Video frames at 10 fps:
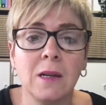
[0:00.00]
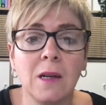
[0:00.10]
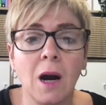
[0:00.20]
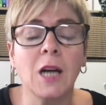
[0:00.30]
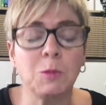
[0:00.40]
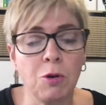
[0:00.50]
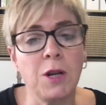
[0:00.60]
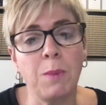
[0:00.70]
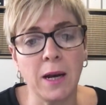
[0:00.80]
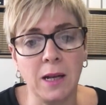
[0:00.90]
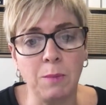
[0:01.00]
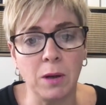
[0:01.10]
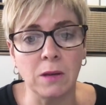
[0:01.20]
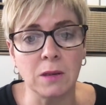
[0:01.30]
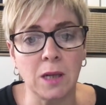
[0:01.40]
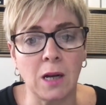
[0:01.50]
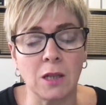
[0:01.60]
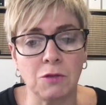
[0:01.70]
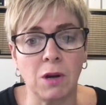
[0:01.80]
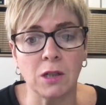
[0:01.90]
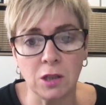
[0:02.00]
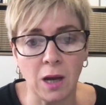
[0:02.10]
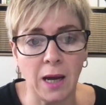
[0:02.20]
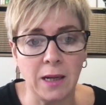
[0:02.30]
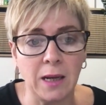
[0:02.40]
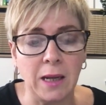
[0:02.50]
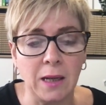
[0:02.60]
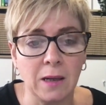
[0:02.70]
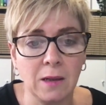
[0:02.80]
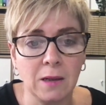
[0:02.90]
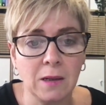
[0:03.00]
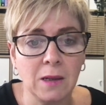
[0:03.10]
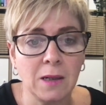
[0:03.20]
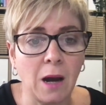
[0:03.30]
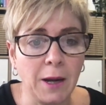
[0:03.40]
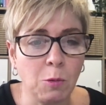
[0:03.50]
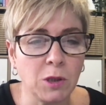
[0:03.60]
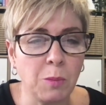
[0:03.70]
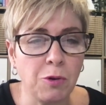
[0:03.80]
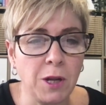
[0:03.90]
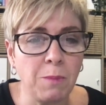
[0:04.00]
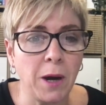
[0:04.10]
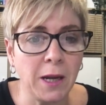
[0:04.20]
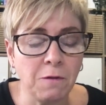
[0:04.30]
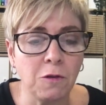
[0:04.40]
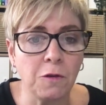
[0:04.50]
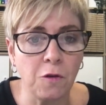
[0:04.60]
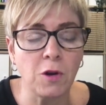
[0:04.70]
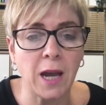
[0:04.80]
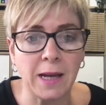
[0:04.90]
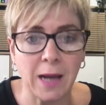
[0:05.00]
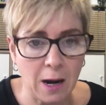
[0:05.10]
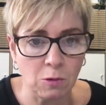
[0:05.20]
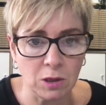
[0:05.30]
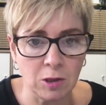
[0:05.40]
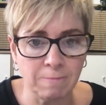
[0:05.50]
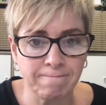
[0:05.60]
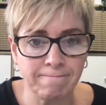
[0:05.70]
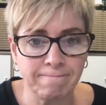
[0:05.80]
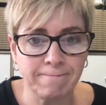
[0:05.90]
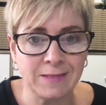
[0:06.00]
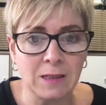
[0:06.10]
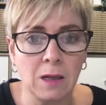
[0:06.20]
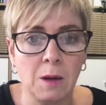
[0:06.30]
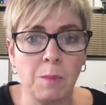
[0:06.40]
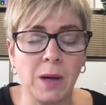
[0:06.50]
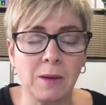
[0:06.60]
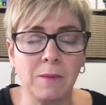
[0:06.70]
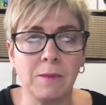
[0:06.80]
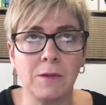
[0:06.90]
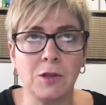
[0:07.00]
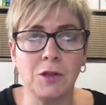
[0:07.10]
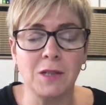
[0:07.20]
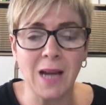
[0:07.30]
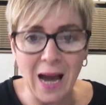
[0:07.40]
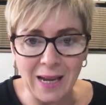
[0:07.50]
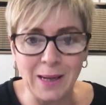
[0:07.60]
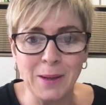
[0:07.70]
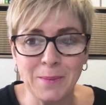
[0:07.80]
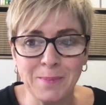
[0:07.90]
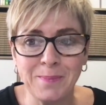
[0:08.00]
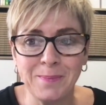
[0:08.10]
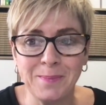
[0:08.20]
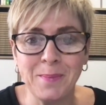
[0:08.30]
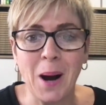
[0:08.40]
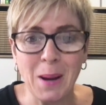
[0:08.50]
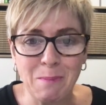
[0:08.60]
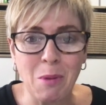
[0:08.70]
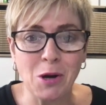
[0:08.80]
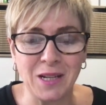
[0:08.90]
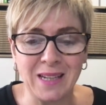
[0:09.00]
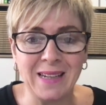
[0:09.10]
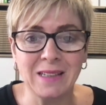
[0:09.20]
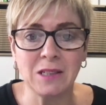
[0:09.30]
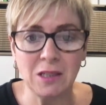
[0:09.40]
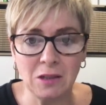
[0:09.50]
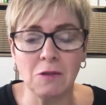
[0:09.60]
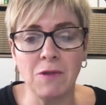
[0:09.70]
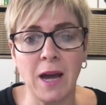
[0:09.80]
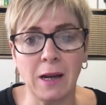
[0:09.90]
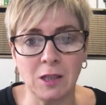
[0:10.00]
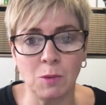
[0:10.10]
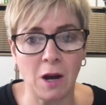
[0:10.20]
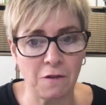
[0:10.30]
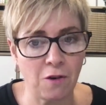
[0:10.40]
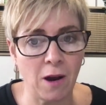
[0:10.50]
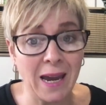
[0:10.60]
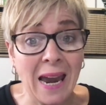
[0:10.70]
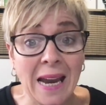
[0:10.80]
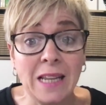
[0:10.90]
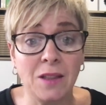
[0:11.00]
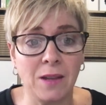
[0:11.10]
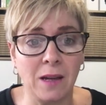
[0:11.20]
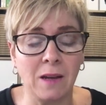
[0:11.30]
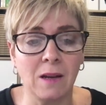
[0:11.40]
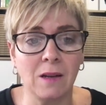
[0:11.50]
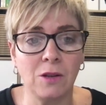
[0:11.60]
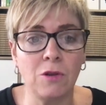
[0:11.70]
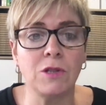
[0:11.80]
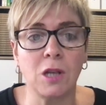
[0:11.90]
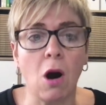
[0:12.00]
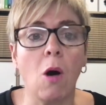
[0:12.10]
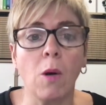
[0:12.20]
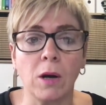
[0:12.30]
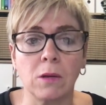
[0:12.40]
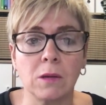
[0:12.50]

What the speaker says: I was pretty badly burnt and I was rushed to A&E. Now, it was a pretty painful 48 hours, but today my body still reacts when I fry anything using hot oil.